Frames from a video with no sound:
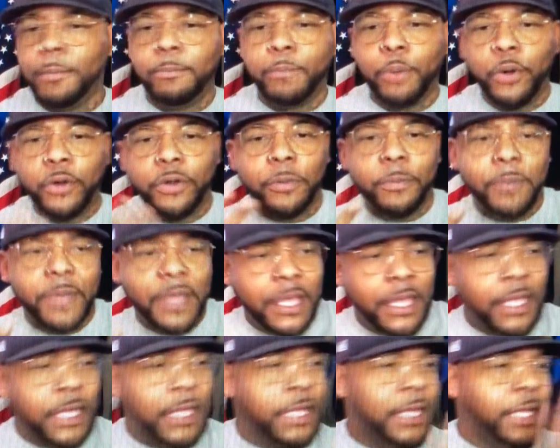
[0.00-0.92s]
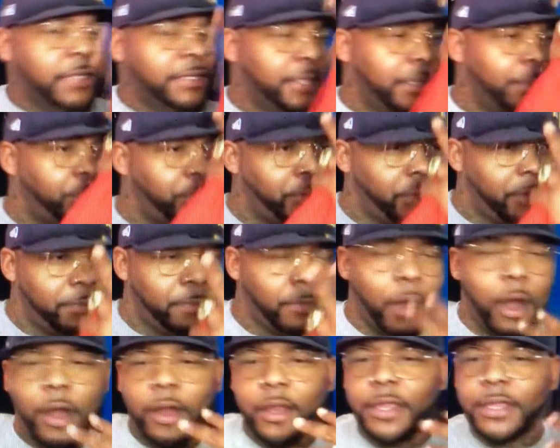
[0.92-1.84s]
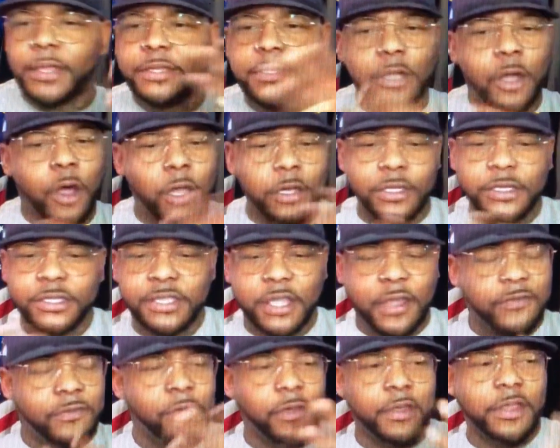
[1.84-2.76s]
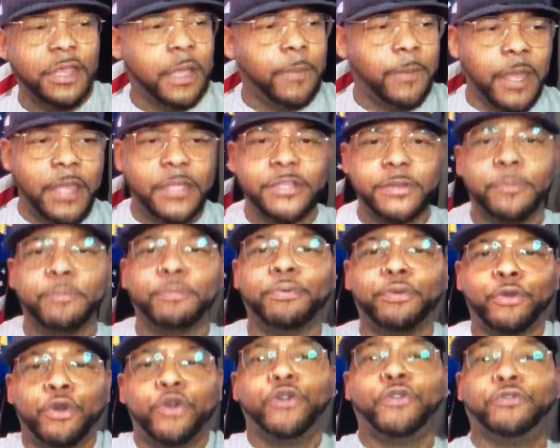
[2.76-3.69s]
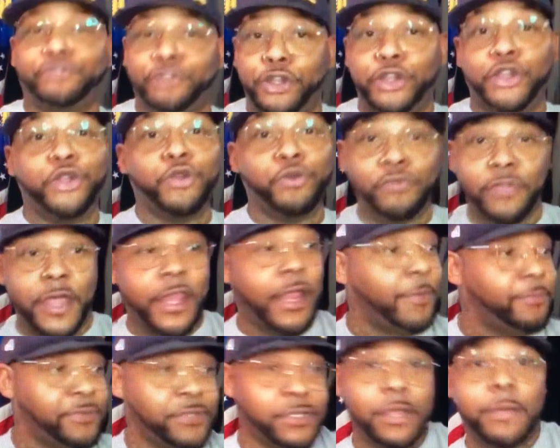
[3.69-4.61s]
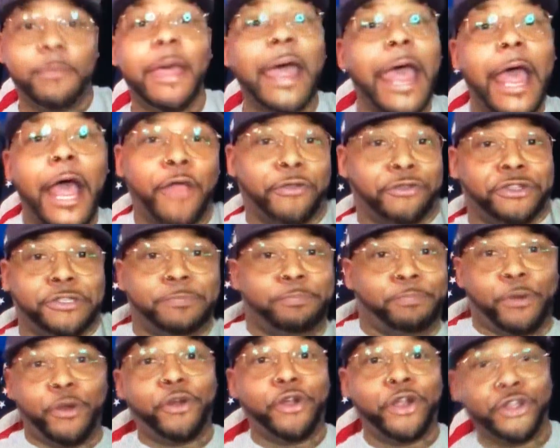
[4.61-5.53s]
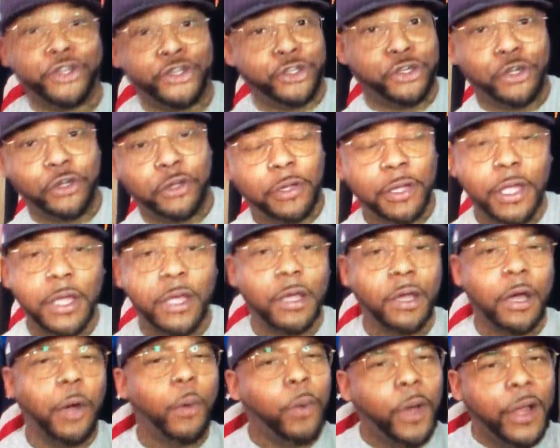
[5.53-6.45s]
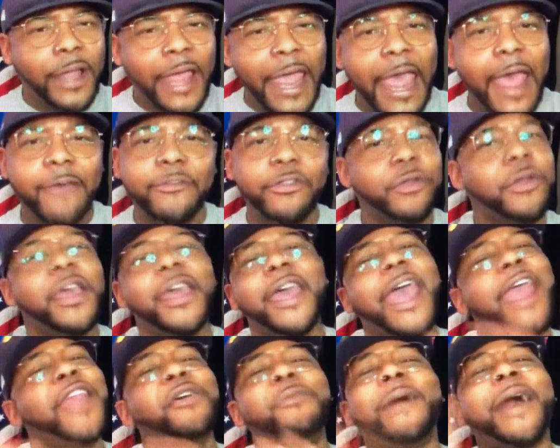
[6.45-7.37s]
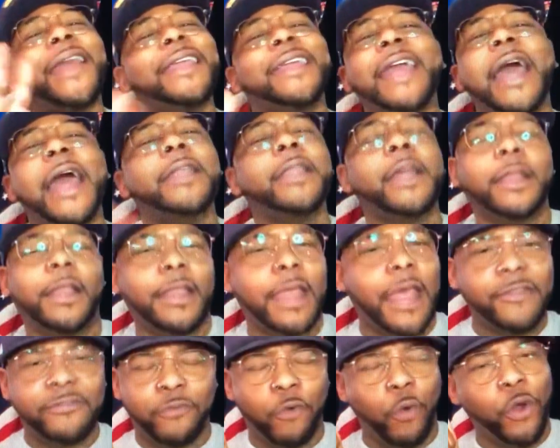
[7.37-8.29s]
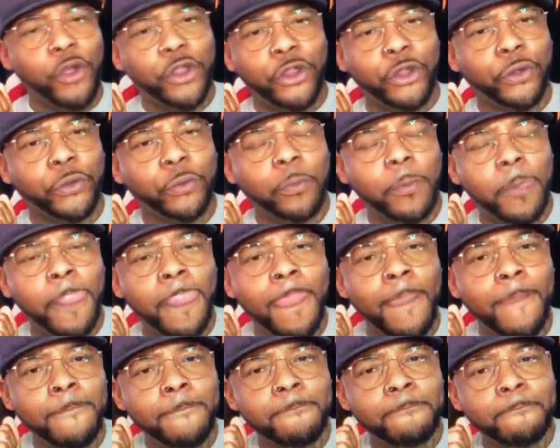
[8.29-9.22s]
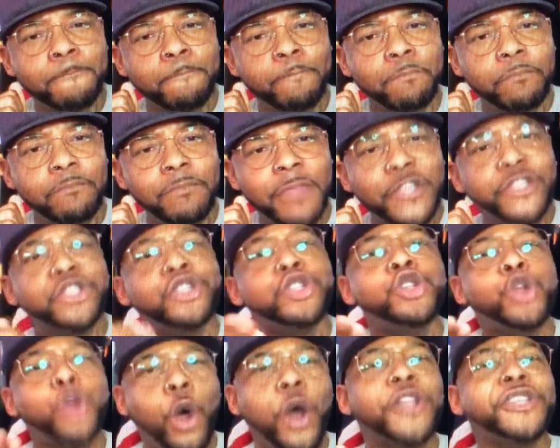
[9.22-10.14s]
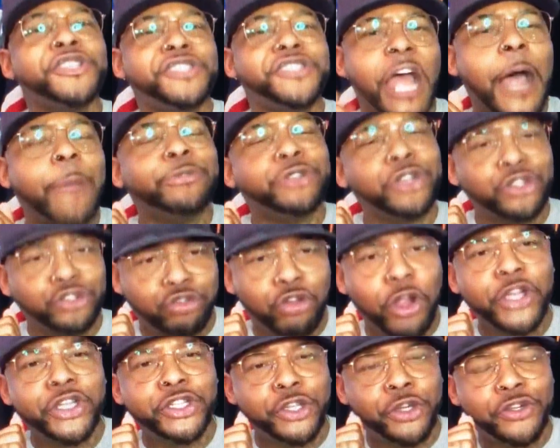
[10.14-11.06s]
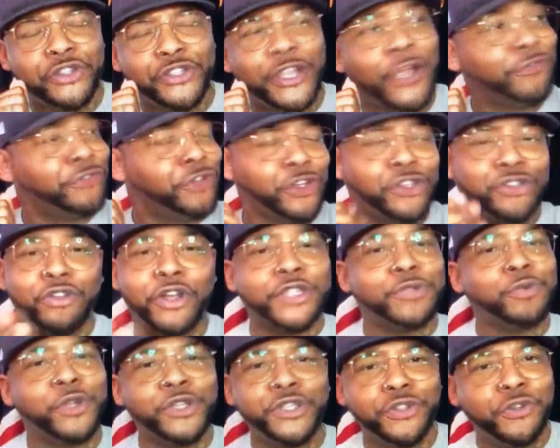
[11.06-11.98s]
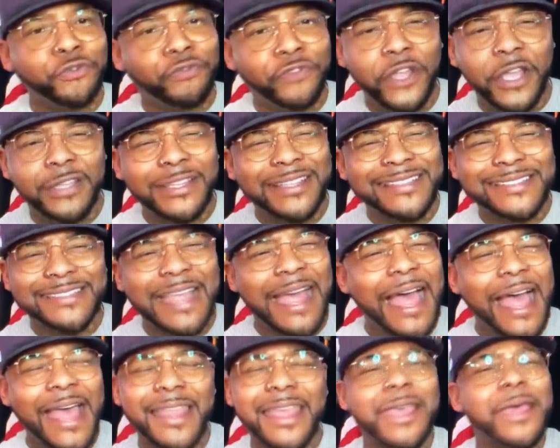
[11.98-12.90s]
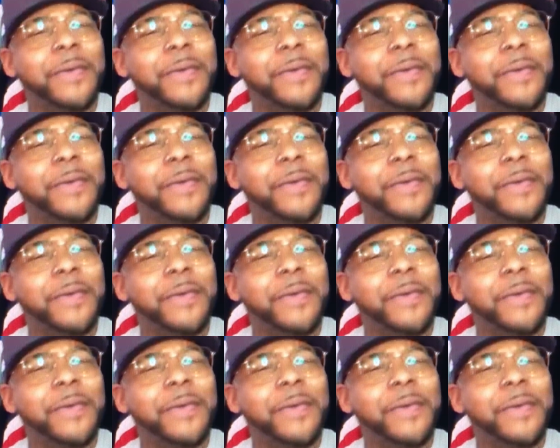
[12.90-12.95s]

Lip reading: Buddha beads and put markings and all this stuff on, you know what I mean, to prove to you that I'm somehow spiritual or what have you. Ain't nobody got none of that for you. That's your job to trust yourself, to trust what you feel inside,